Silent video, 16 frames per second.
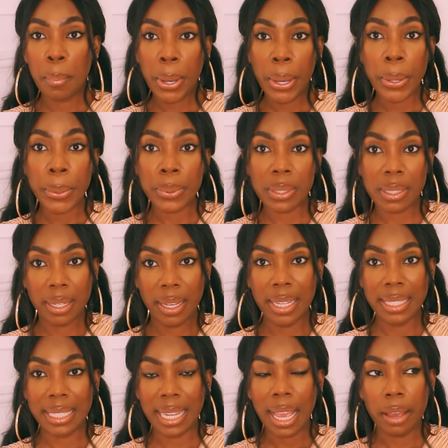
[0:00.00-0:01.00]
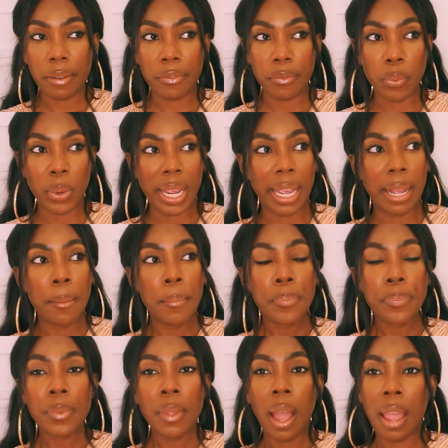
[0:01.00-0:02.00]
post her death, where
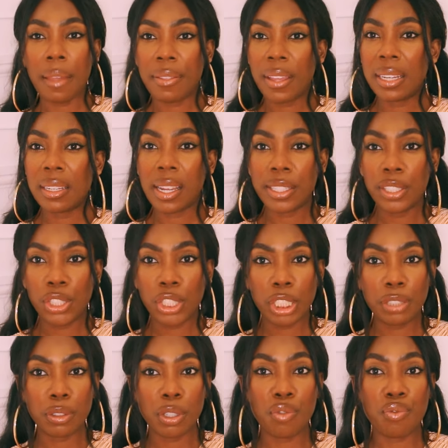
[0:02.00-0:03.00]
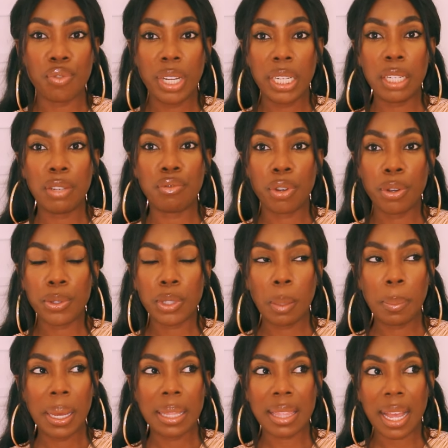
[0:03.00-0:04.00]
I think Nigeria really rose
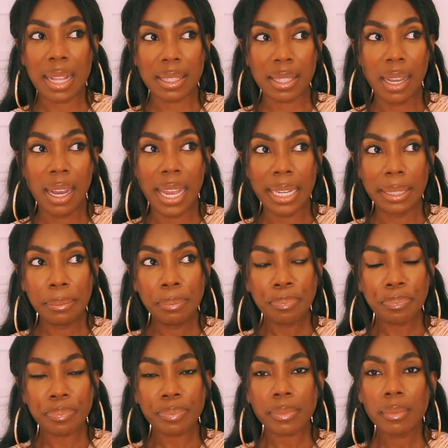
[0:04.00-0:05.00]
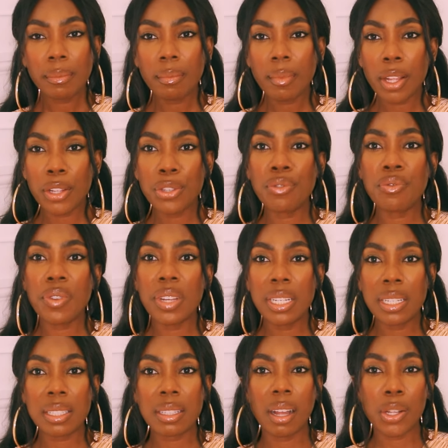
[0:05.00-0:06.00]
up at that time to
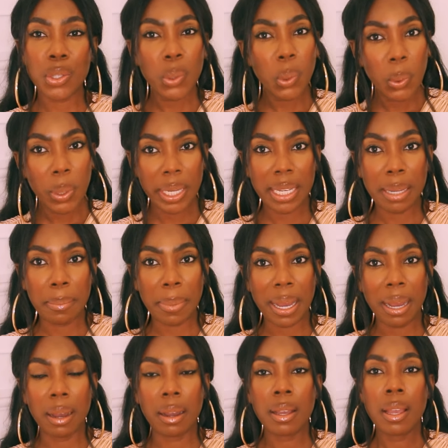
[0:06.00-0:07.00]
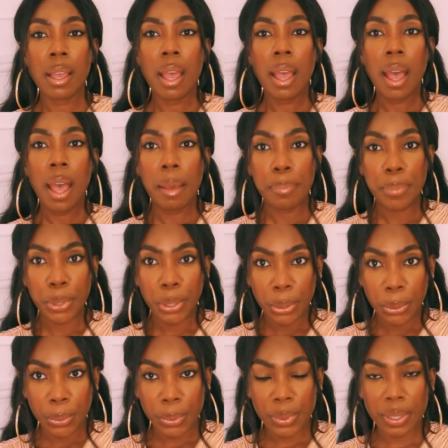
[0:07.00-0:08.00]
really start talking about
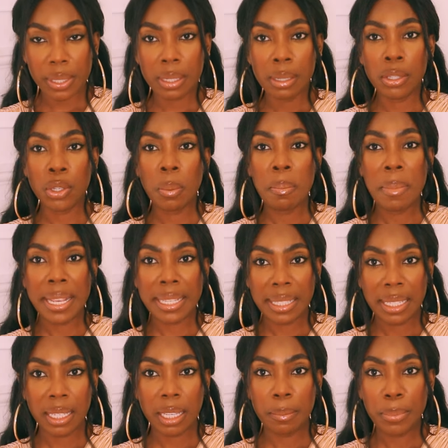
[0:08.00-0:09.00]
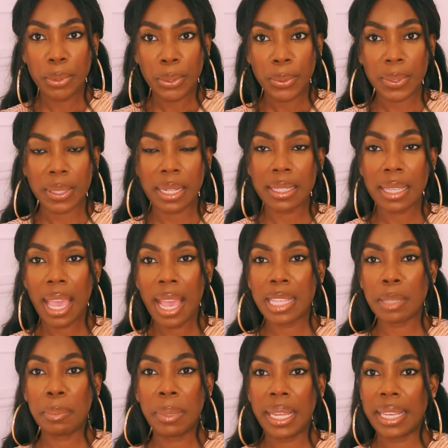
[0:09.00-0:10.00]
abuse, domestic abuse that
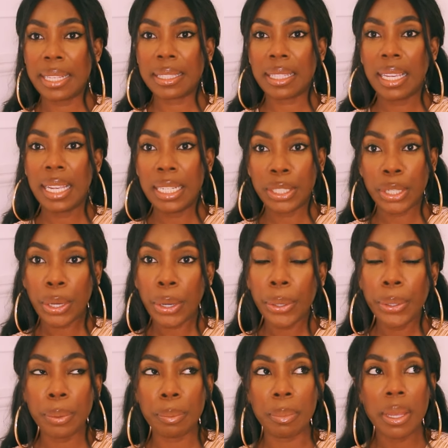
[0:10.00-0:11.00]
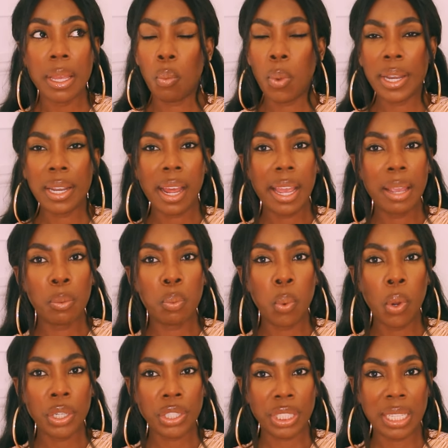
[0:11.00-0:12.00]
takes place in the home. When I
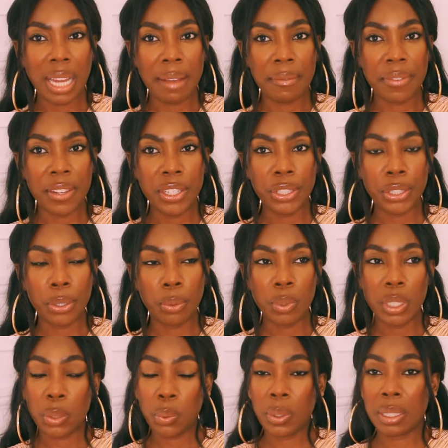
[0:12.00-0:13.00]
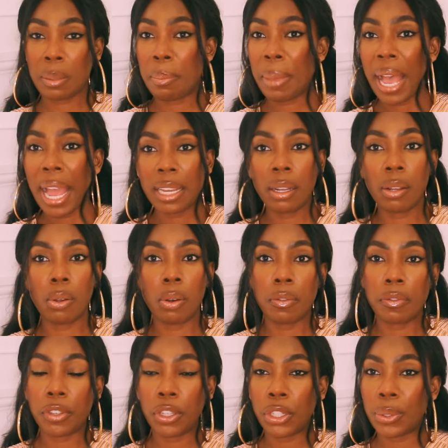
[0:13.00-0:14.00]
watched that video, which was a panel
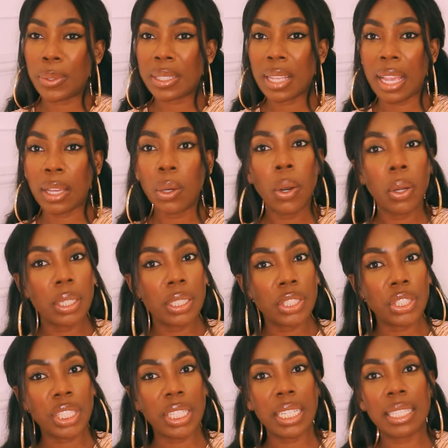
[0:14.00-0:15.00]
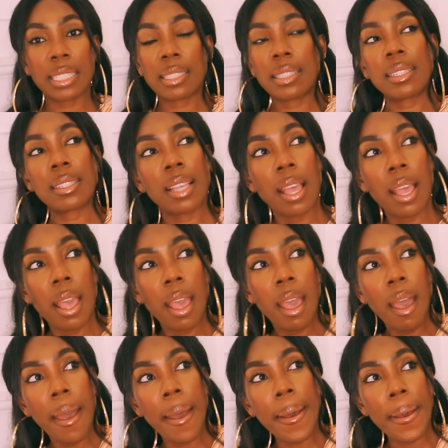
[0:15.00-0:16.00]
of, you know, psychologists,
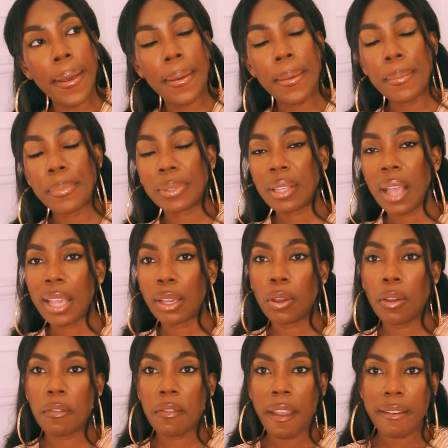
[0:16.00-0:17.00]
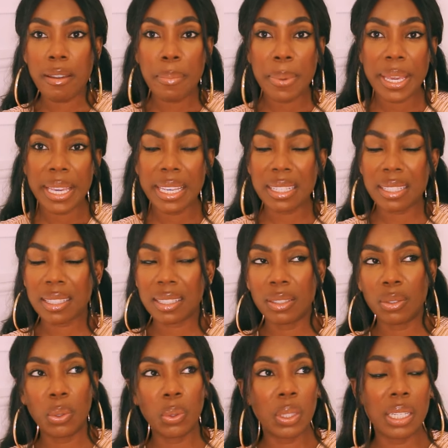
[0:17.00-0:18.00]
um, psychotherapists,
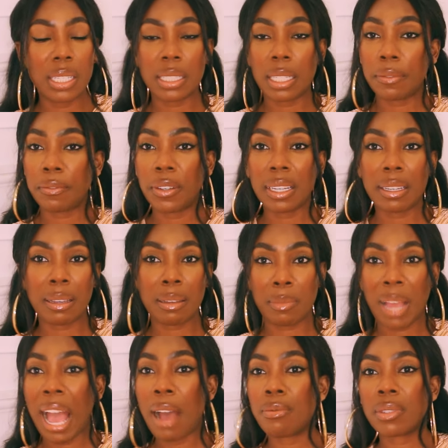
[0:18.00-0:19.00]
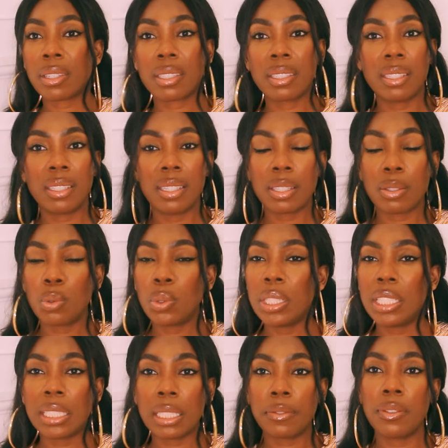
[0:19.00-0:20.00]
and all these different counselors, all
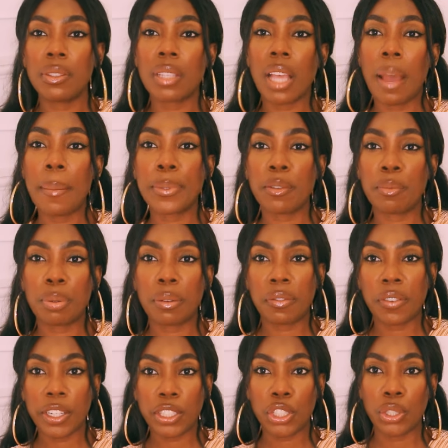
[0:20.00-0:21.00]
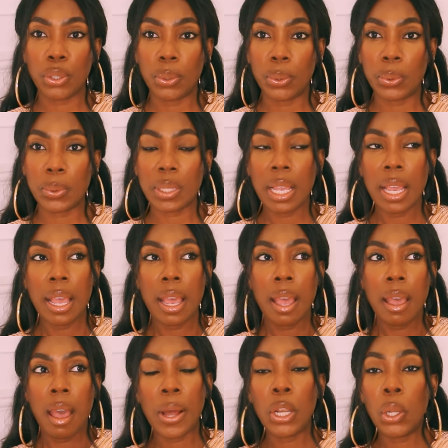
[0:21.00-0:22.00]
these different types of professionals,
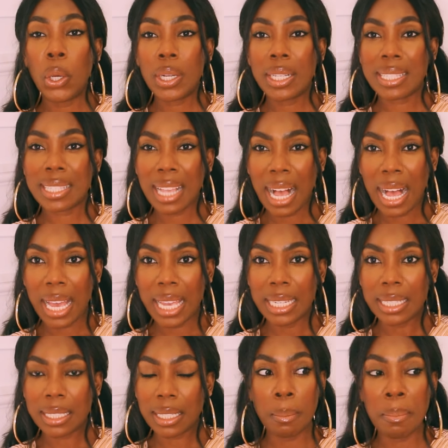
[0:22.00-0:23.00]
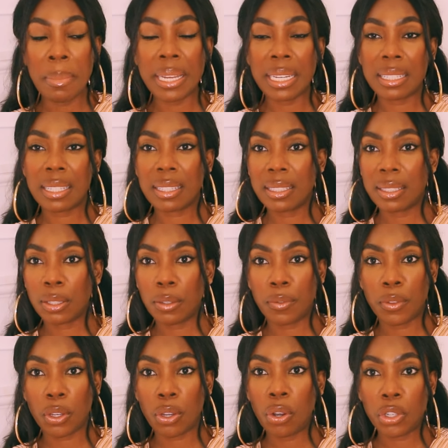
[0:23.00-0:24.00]
alongside ministers
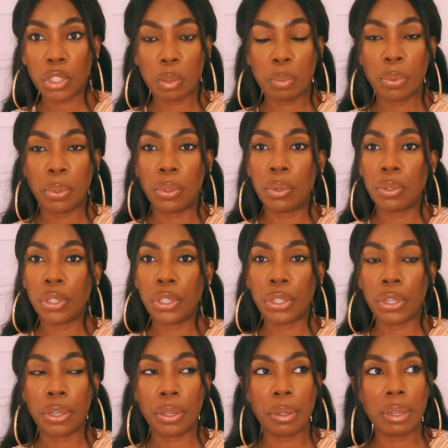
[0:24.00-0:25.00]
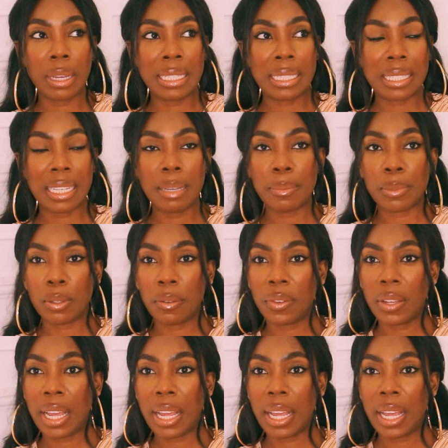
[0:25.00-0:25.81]
of the gospel, you know, in terms of